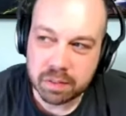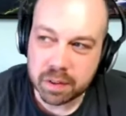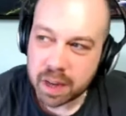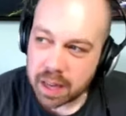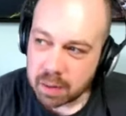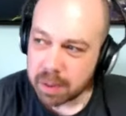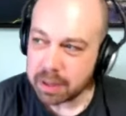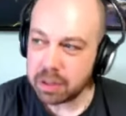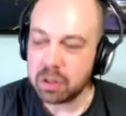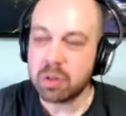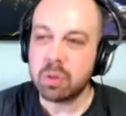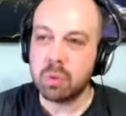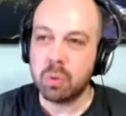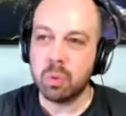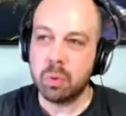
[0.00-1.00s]
forget about
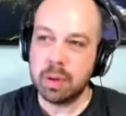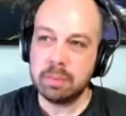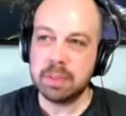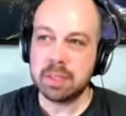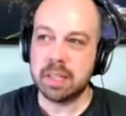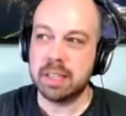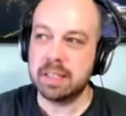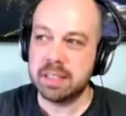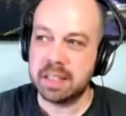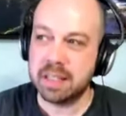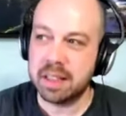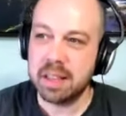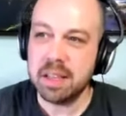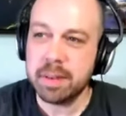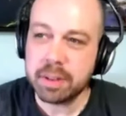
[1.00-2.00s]
your website.
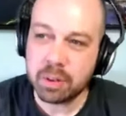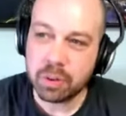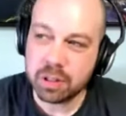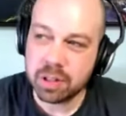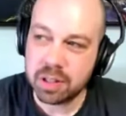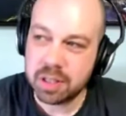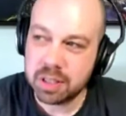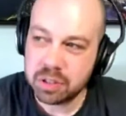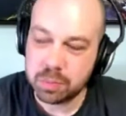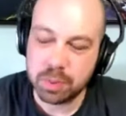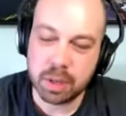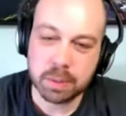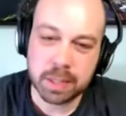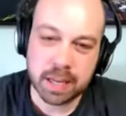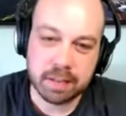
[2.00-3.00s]
Like, think about all the things
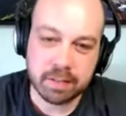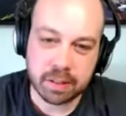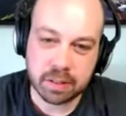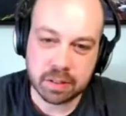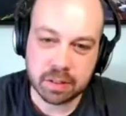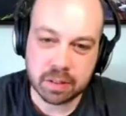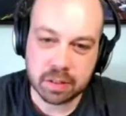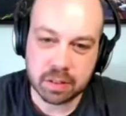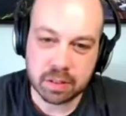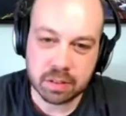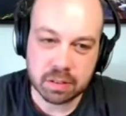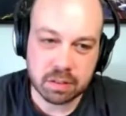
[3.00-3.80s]
you probably have on